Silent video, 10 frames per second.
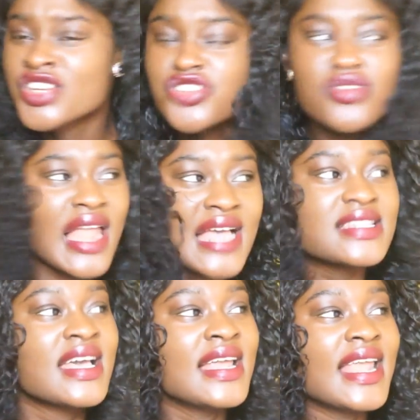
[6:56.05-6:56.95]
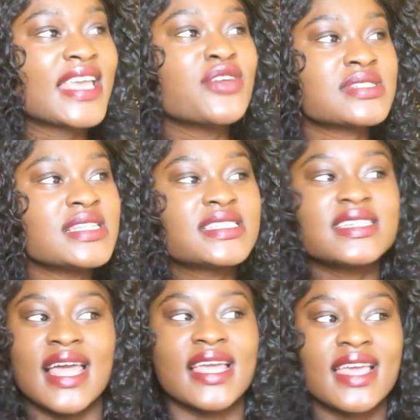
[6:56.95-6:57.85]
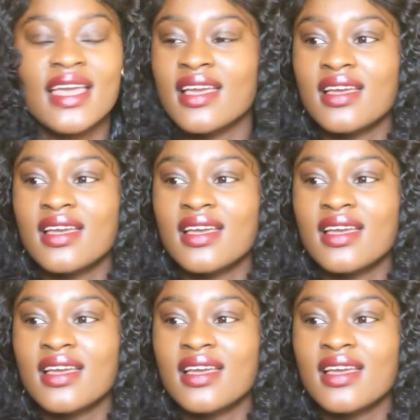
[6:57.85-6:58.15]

Do you realize? Like, he was literally like,